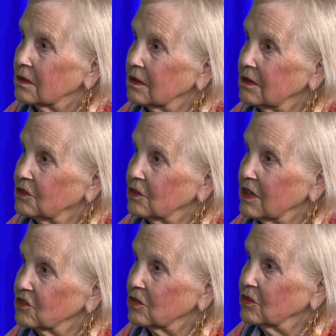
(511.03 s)
the
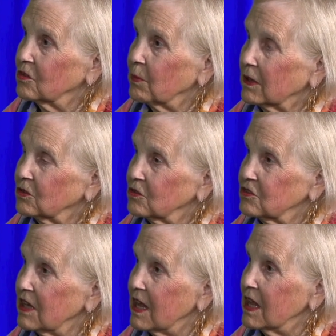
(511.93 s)
international inspector's
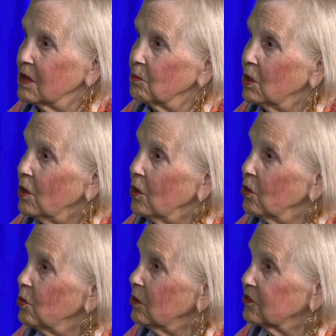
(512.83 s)
name,
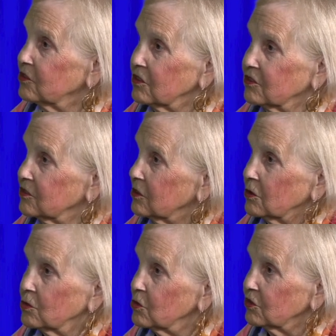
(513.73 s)
who was just
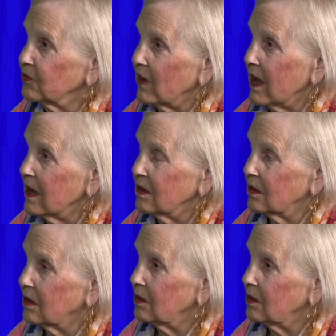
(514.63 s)
crucified.